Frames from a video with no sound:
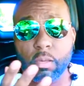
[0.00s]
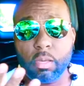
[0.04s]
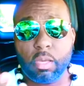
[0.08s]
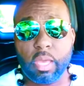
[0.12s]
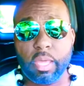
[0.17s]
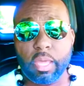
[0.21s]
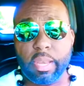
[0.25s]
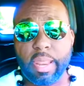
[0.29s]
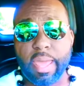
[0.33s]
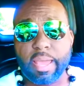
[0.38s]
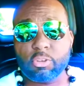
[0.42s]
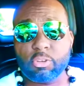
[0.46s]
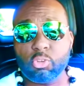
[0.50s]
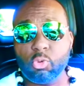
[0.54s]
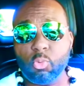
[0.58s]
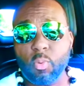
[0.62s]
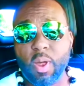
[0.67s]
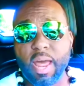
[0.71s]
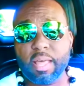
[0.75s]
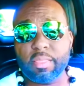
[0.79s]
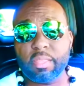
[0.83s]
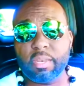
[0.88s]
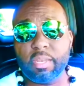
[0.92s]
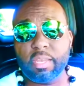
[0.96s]
In
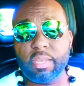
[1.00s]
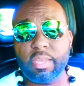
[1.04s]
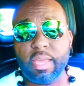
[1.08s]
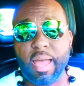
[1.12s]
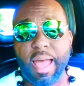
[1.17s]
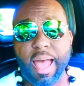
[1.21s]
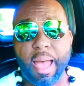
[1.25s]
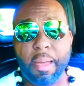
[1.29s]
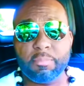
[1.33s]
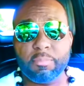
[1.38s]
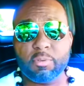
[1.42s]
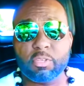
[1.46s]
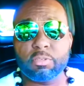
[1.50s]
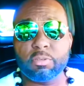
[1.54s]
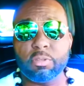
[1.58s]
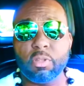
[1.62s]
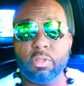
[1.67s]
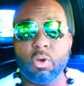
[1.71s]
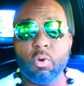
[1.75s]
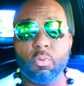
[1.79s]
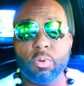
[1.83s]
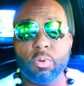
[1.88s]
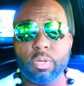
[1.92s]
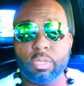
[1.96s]
actuality, I'm
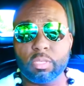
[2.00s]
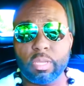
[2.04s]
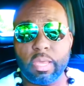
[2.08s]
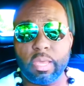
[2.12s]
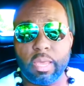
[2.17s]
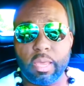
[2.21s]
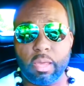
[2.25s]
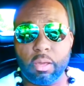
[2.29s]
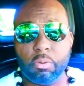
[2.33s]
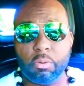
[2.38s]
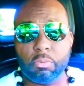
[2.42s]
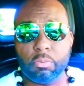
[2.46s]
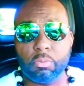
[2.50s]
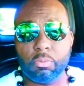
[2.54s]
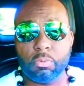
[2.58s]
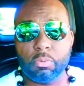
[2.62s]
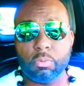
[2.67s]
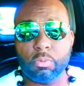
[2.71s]
slowing down